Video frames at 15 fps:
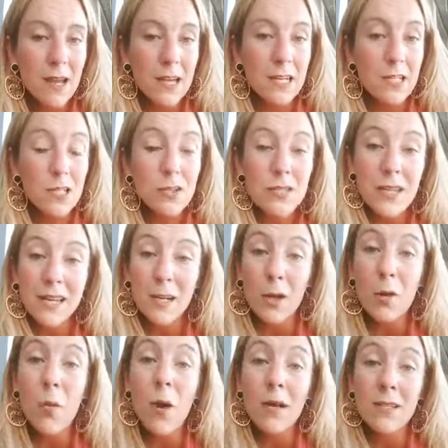It's using the
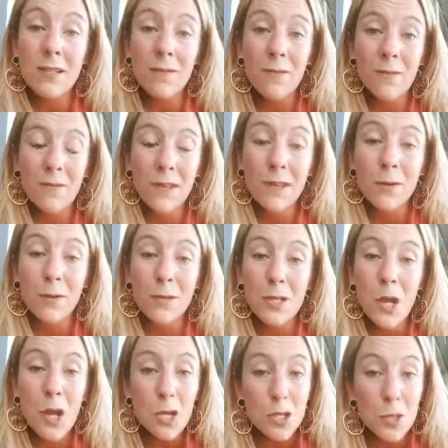quantum field
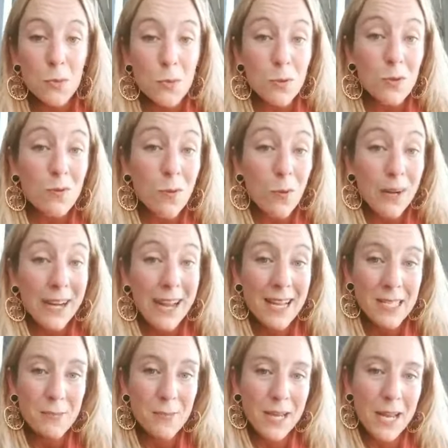to move
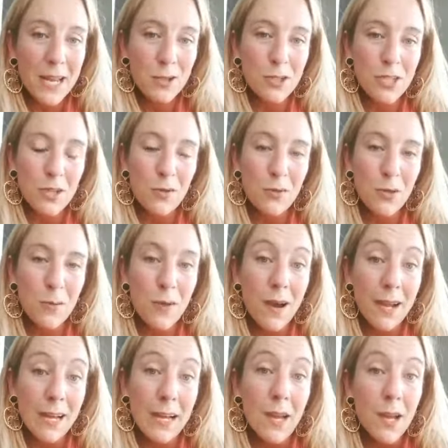orgasmic energy through the
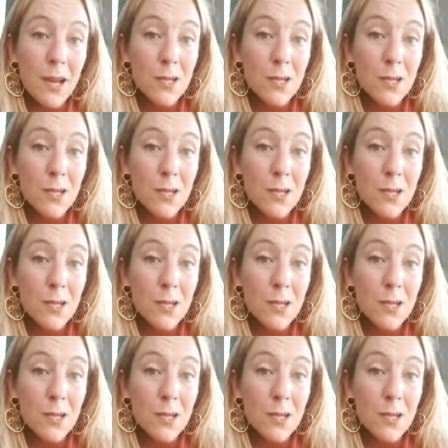body.